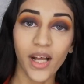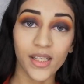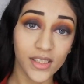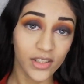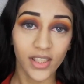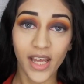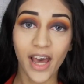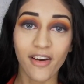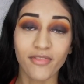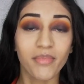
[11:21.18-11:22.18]
Clearly I
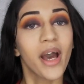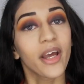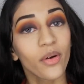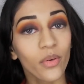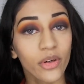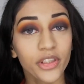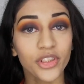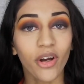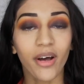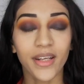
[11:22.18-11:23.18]
have my orange
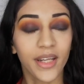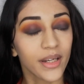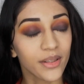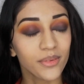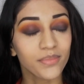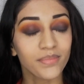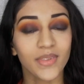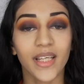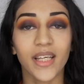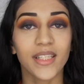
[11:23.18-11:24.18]
on now
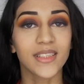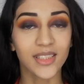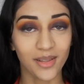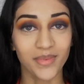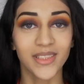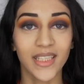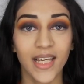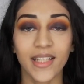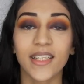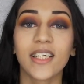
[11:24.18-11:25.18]
and it's coming
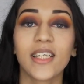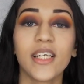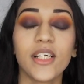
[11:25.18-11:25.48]
together.